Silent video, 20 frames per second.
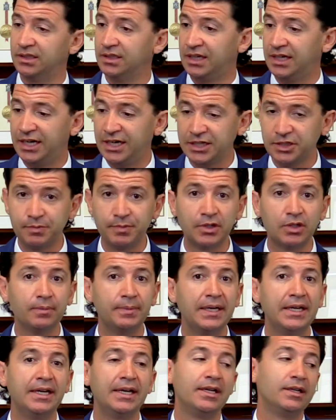in the hospital
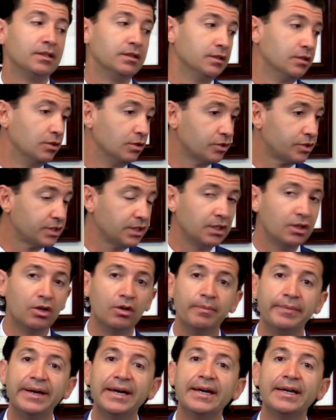bed, in the nursing
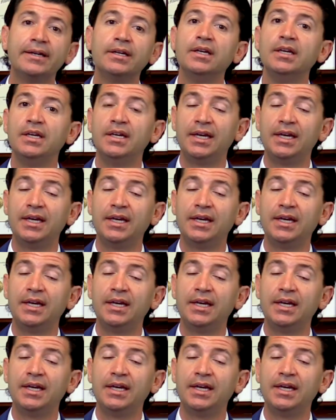home bed,